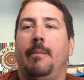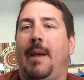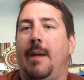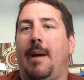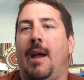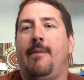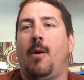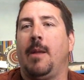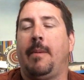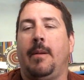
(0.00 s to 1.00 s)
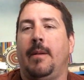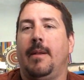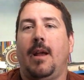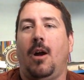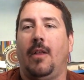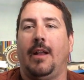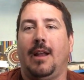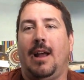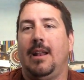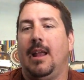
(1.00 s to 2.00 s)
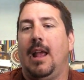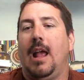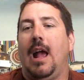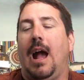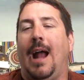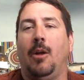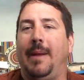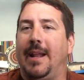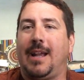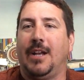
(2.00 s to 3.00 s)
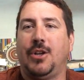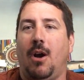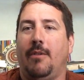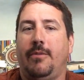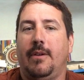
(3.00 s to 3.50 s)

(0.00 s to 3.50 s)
Man, I've already been... Hold on. I don't mean to cut you off.